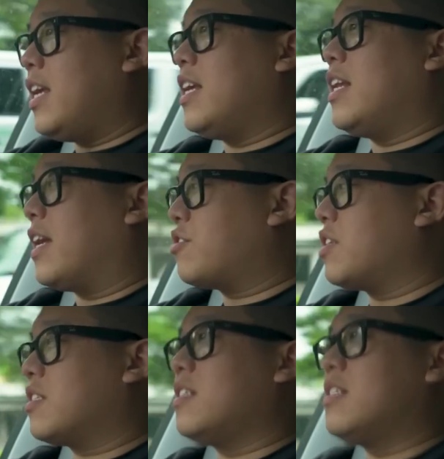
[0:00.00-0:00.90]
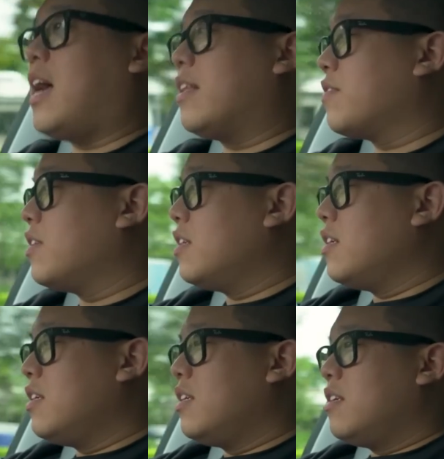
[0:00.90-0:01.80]
A electric sedan,
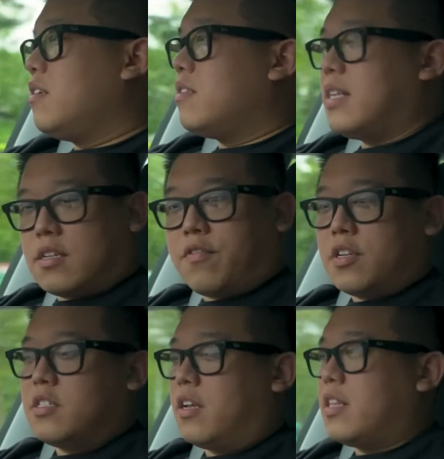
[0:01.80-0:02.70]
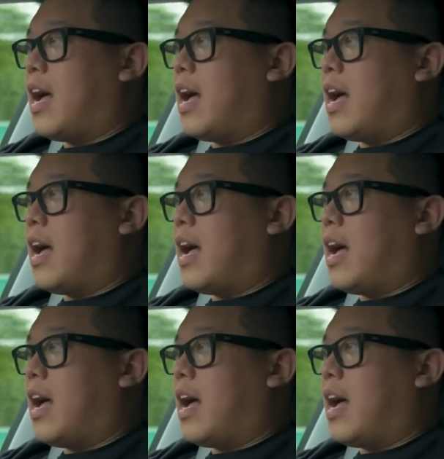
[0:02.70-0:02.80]
that's of course not the